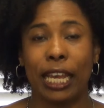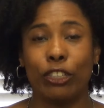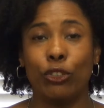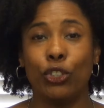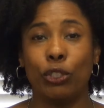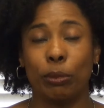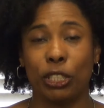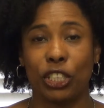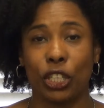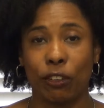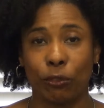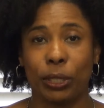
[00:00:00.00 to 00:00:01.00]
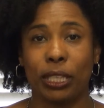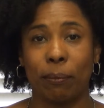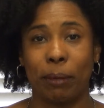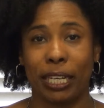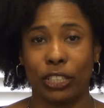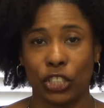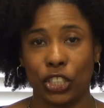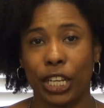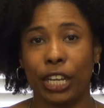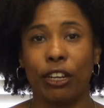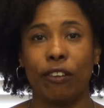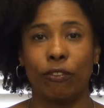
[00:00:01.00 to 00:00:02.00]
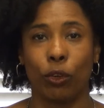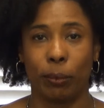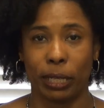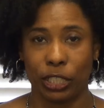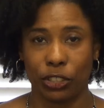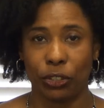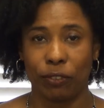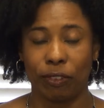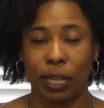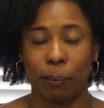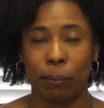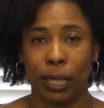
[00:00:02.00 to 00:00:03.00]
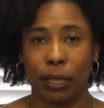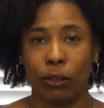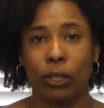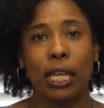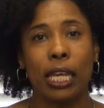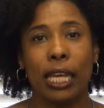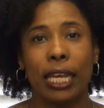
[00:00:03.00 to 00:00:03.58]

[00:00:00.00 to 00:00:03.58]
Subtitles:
and you should be served with it by the sheriff or by certified mail.